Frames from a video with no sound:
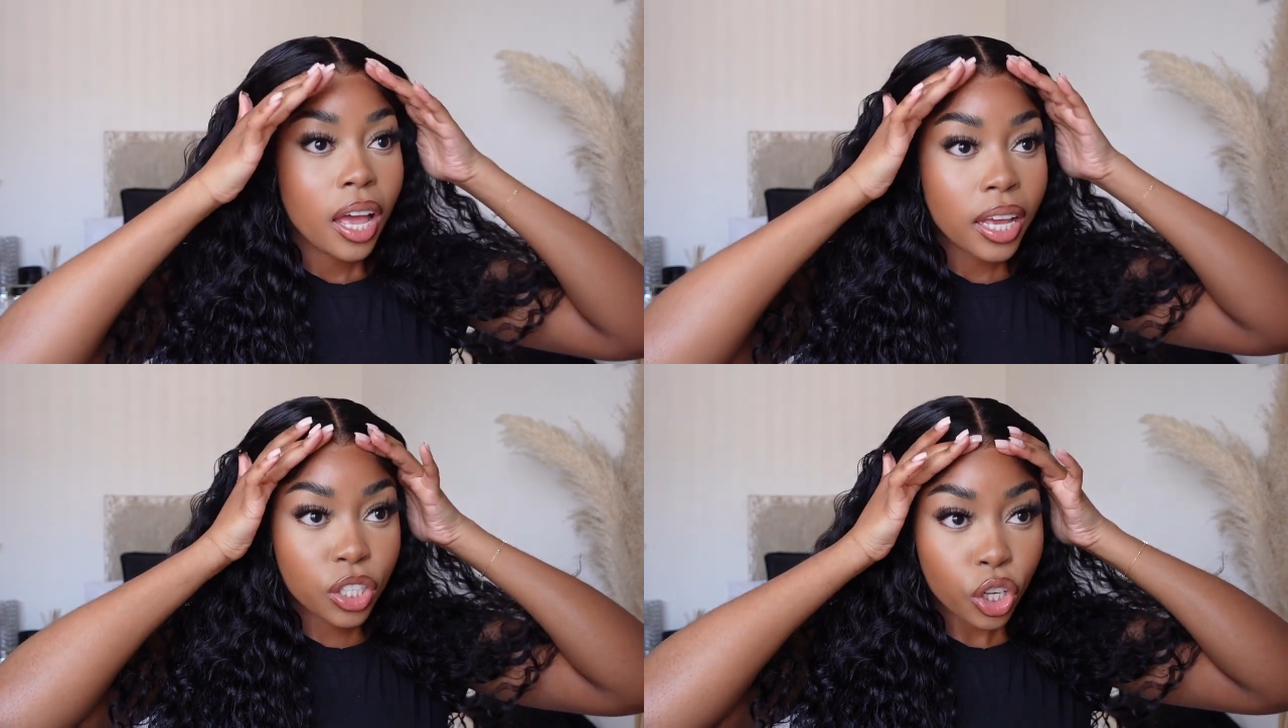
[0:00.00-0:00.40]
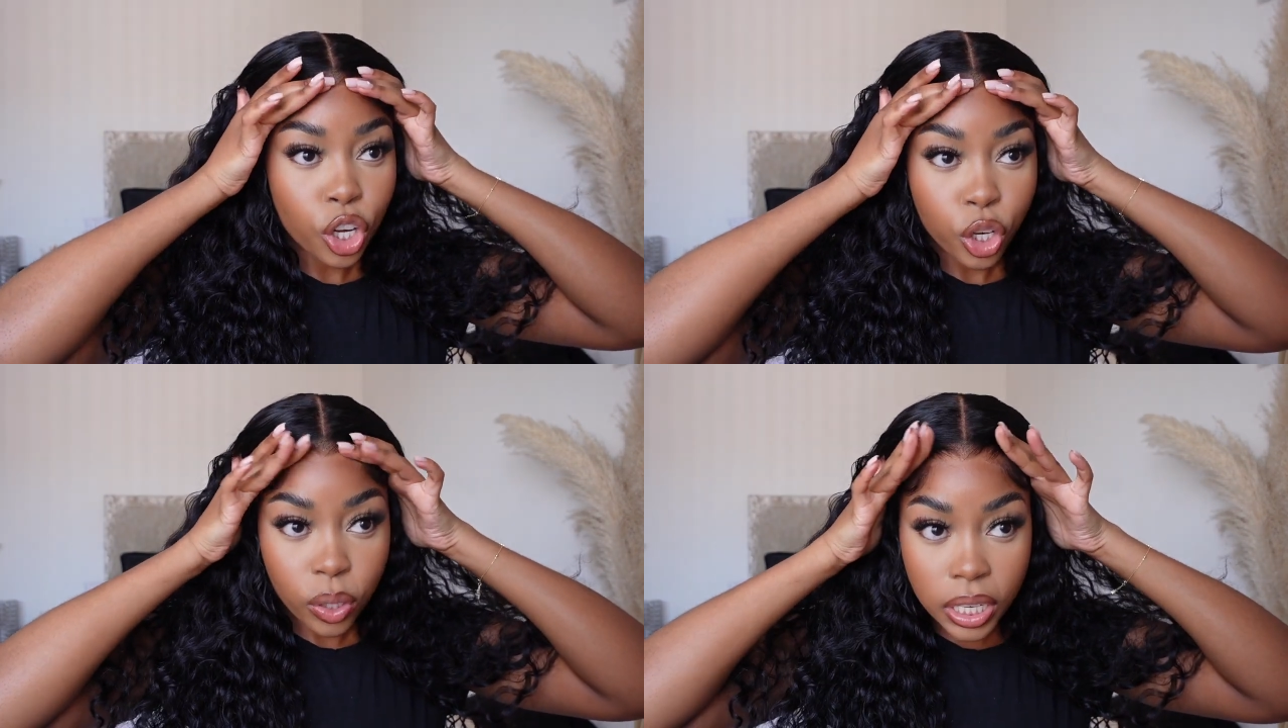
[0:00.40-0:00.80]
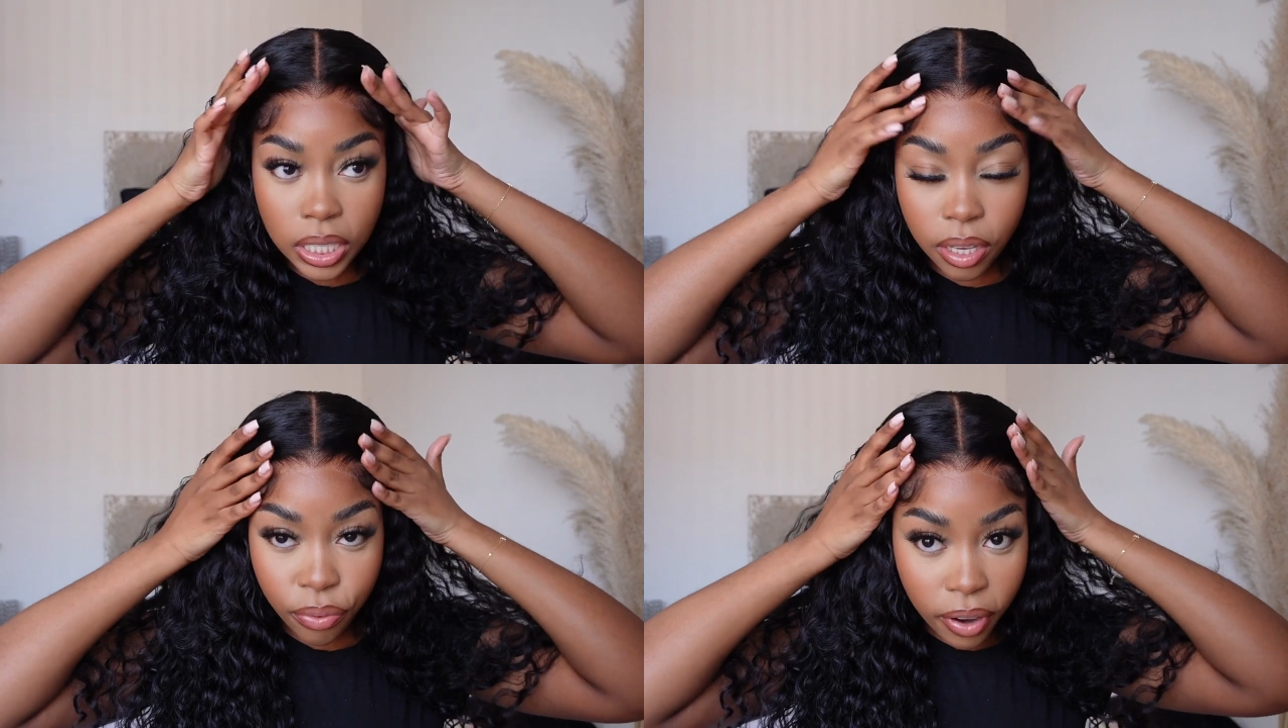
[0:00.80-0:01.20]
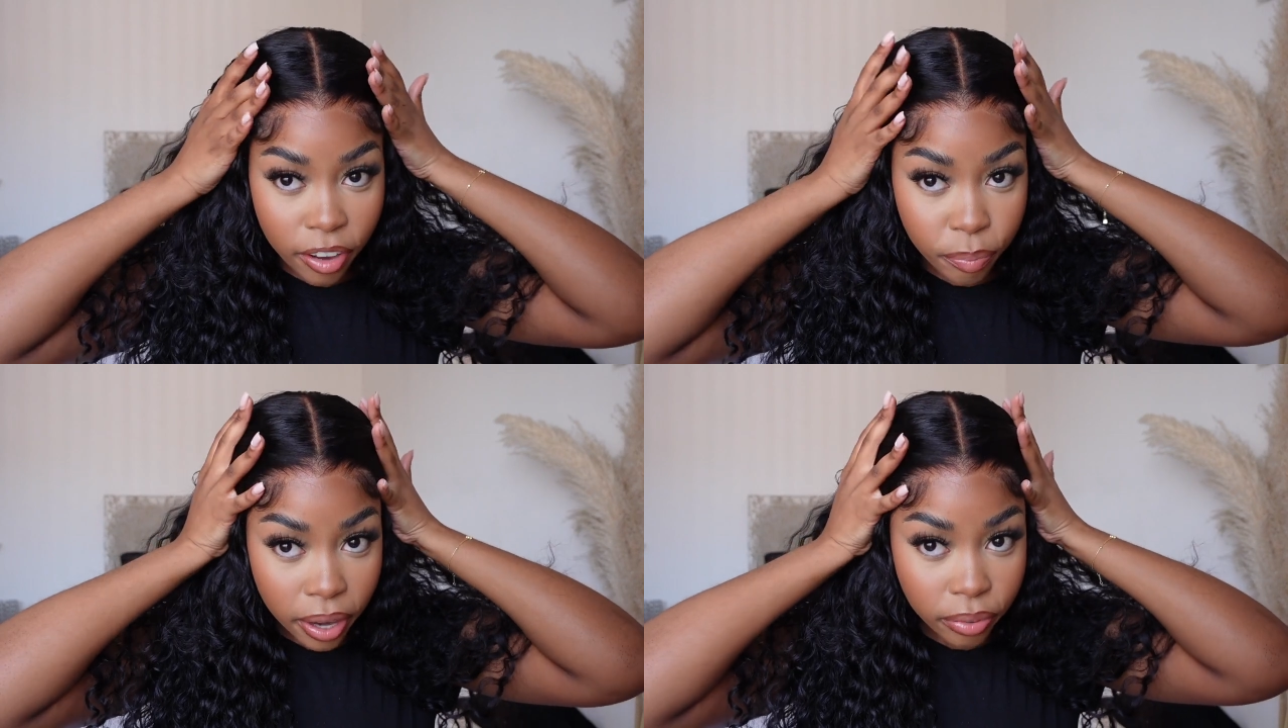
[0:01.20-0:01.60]
it's a glueless
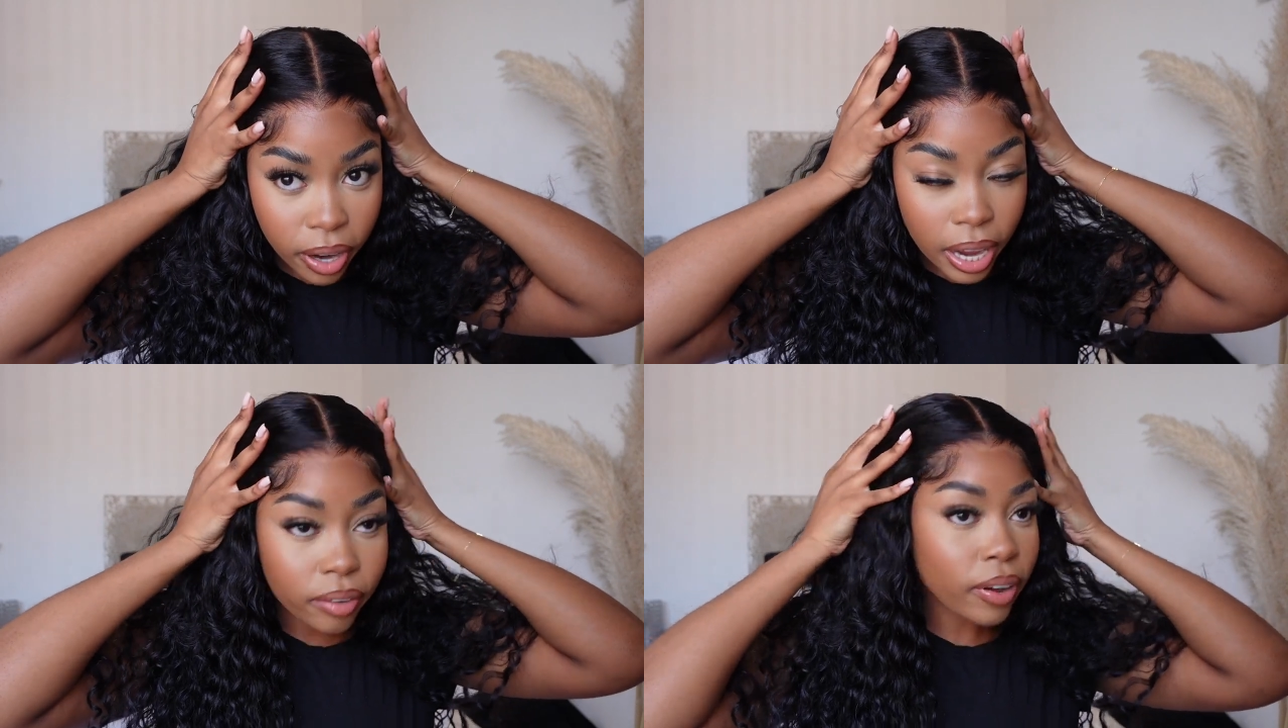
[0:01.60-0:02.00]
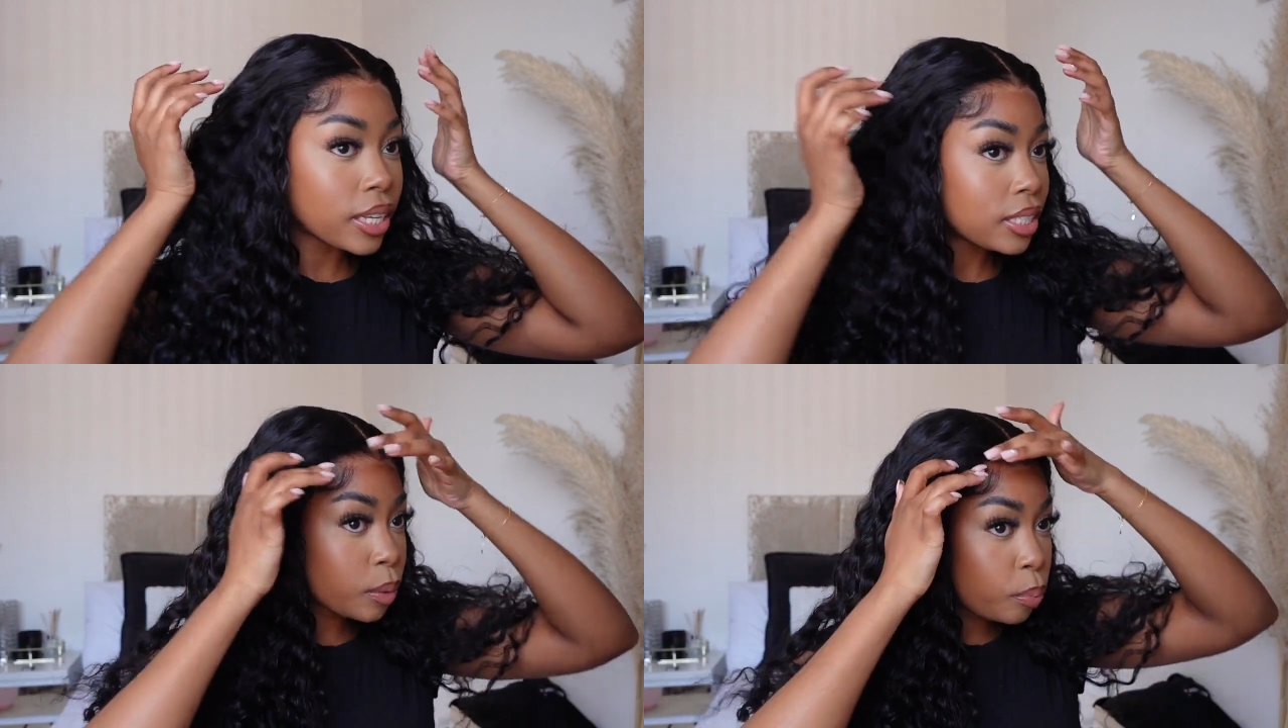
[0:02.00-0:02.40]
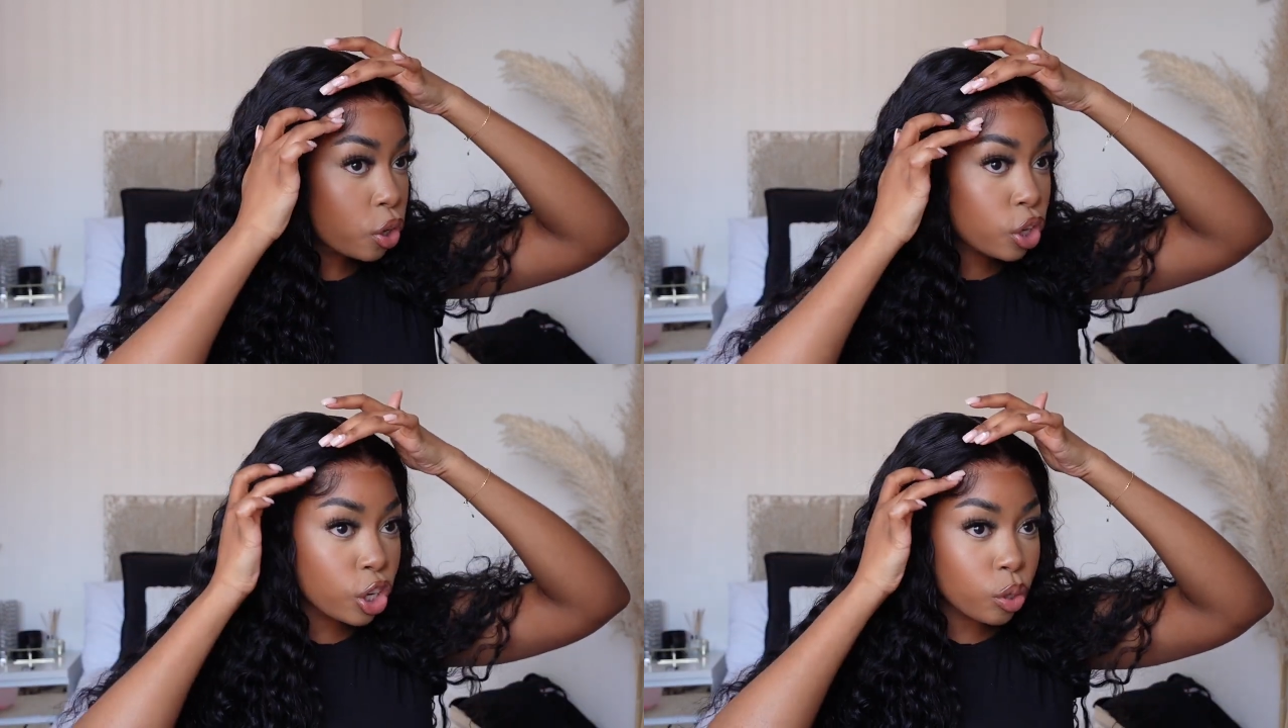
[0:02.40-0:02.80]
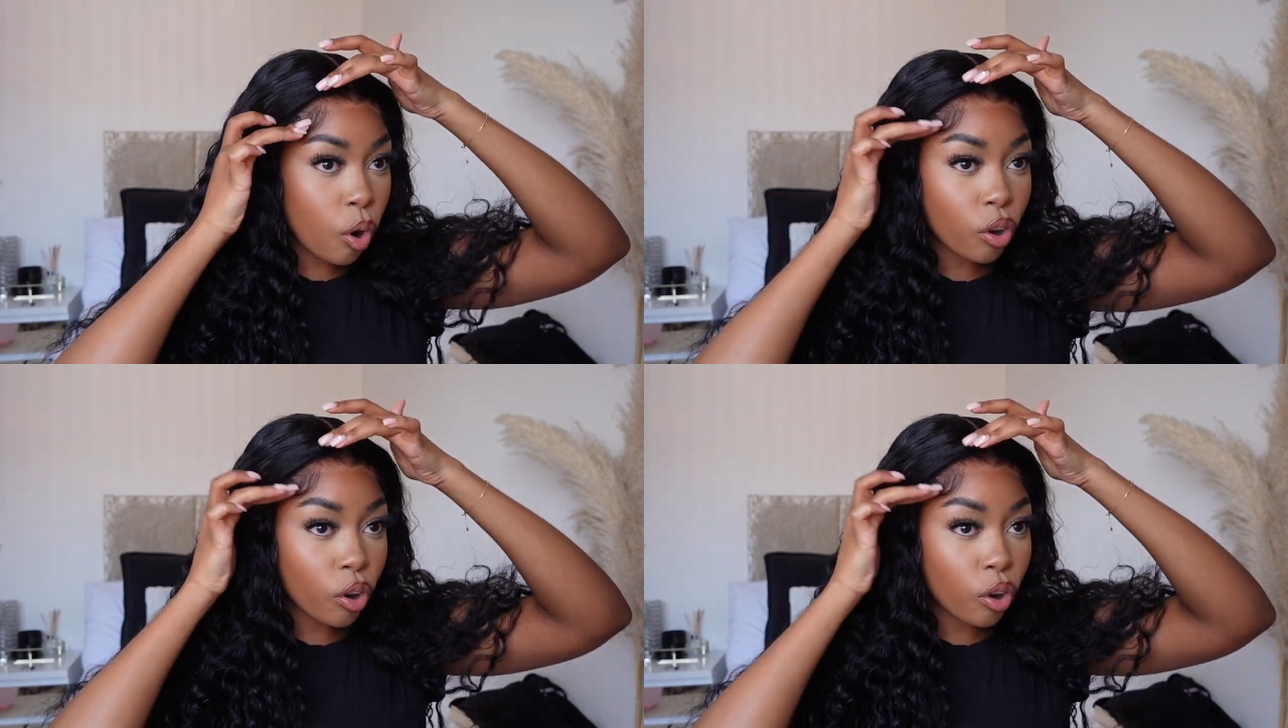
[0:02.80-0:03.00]
5x5 i did put glue